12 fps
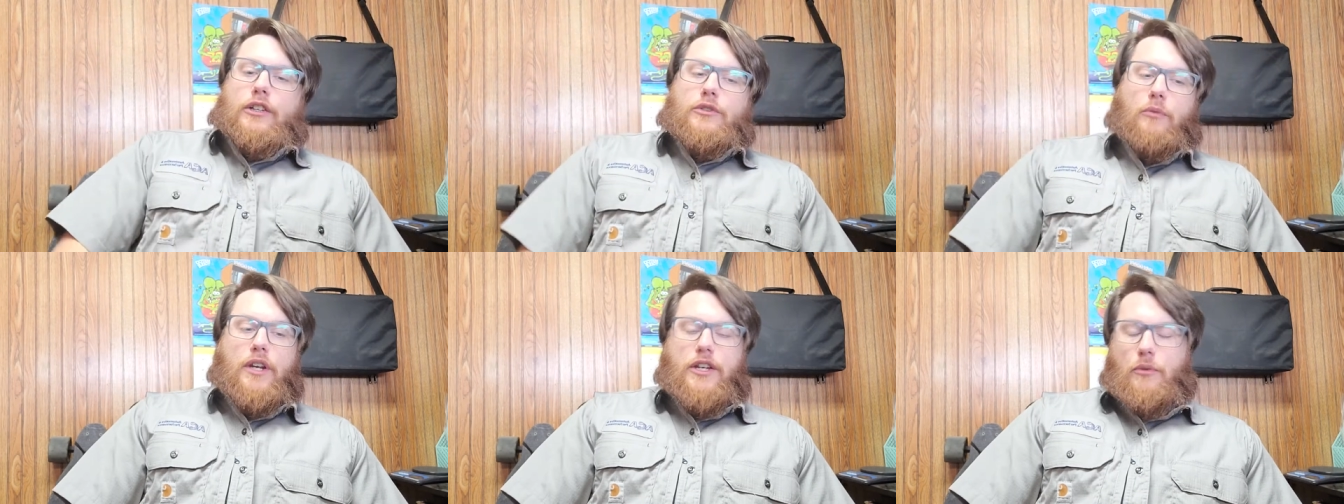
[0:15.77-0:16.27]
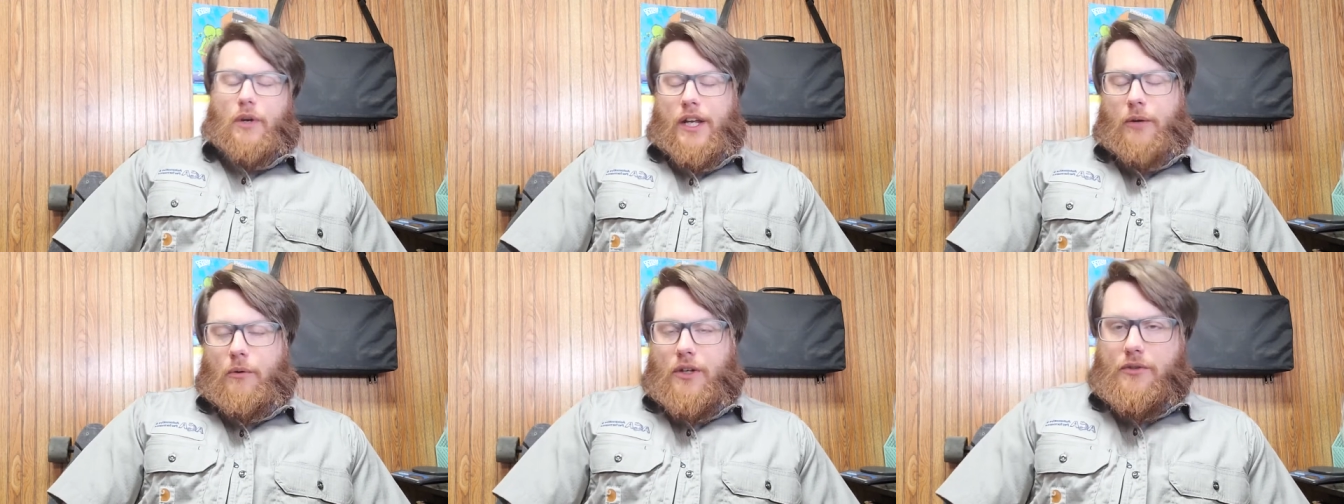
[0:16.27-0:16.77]

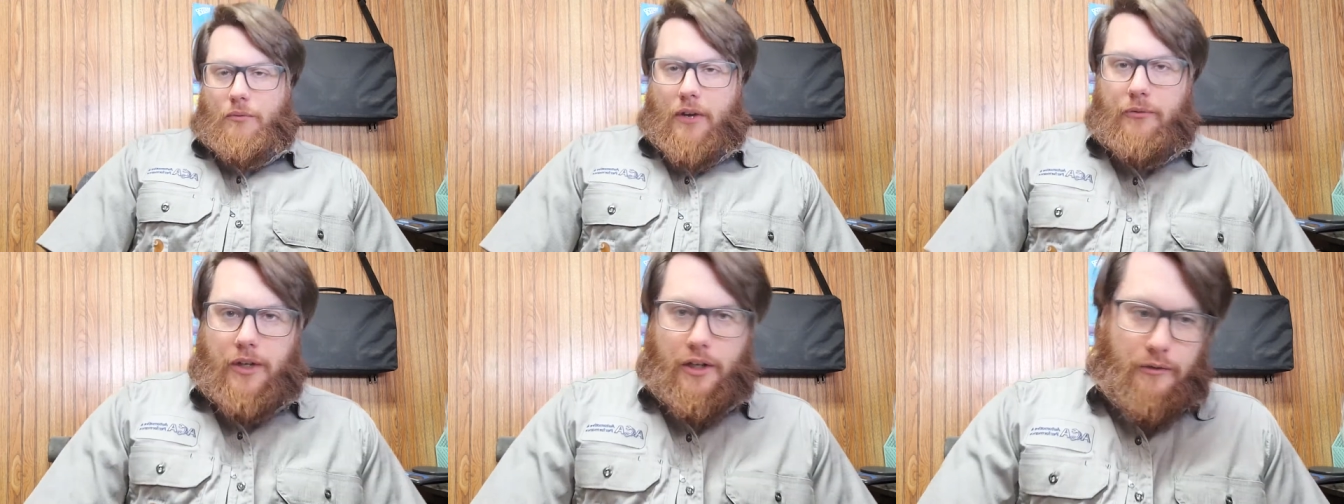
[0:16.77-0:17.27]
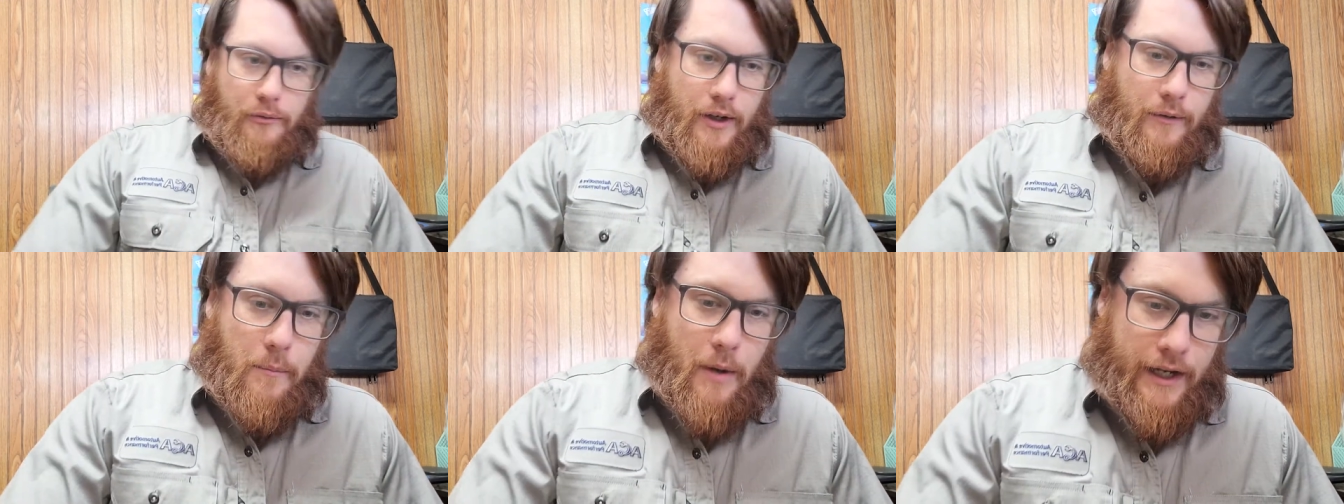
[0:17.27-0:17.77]
2020 was a rough year for
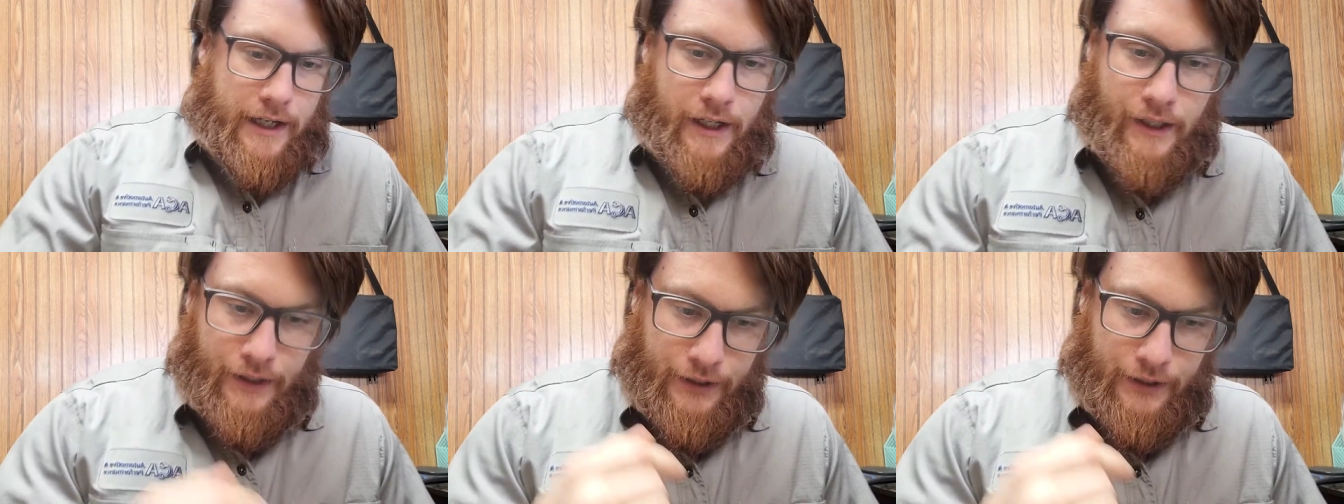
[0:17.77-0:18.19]
everybody,